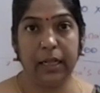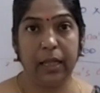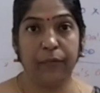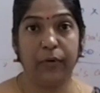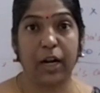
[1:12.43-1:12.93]
in
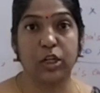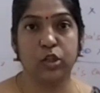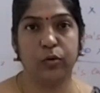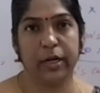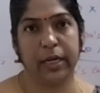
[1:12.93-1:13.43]
the
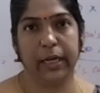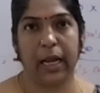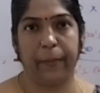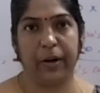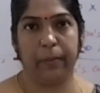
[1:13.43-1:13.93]

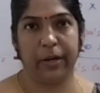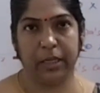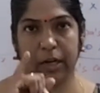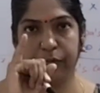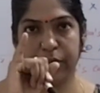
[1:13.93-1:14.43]
fluctuating capital
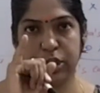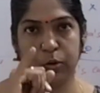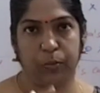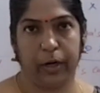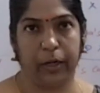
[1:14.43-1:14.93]
method.
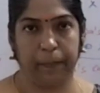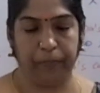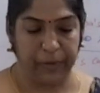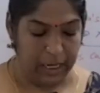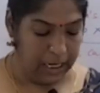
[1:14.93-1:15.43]
First point.
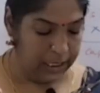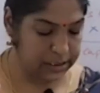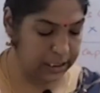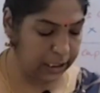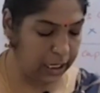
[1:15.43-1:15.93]

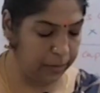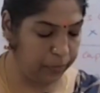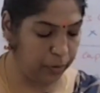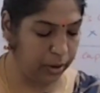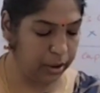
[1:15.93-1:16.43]

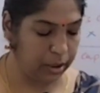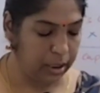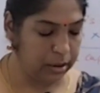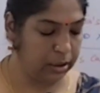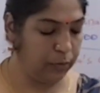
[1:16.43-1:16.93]
Second point,
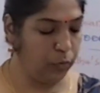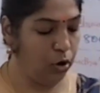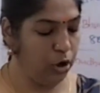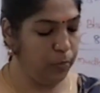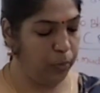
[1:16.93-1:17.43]
the
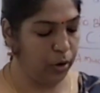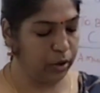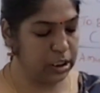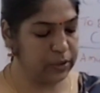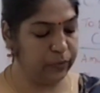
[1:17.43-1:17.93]
old
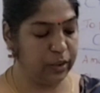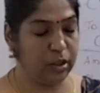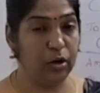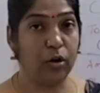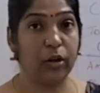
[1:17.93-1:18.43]
partners
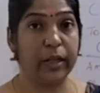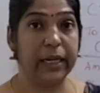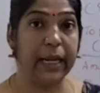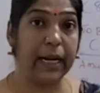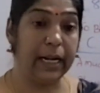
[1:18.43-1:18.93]
withdraw
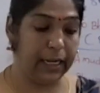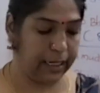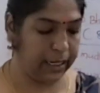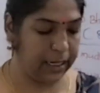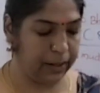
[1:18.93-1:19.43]
the
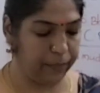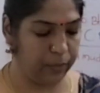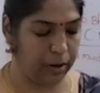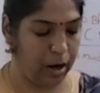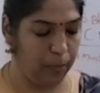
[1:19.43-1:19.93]
entire
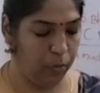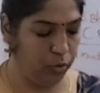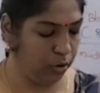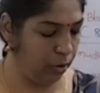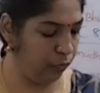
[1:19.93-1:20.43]

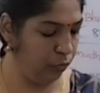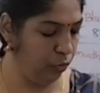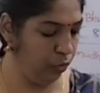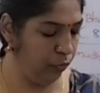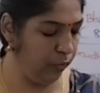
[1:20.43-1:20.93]
amount of
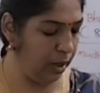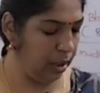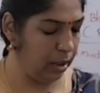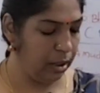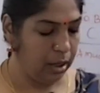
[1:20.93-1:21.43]

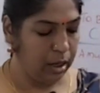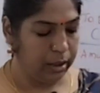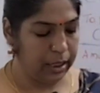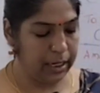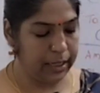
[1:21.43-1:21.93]
goodwill,
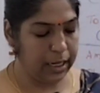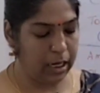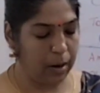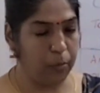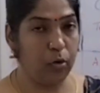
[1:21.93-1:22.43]

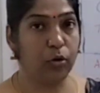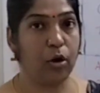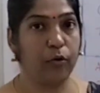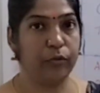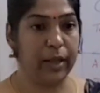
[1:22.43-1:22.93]
entire
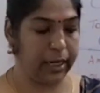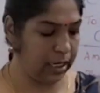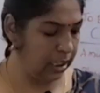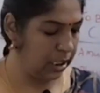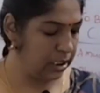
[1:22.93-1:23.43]
amount of
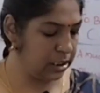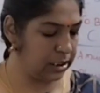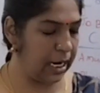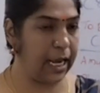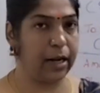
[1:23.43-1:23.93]
their
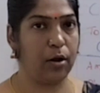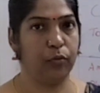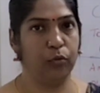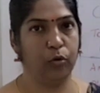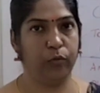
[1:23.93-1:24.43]
share
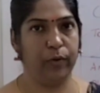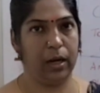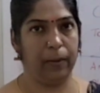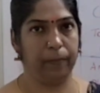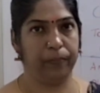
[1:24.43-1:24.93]
of
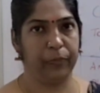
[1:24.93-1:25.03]
goodwill.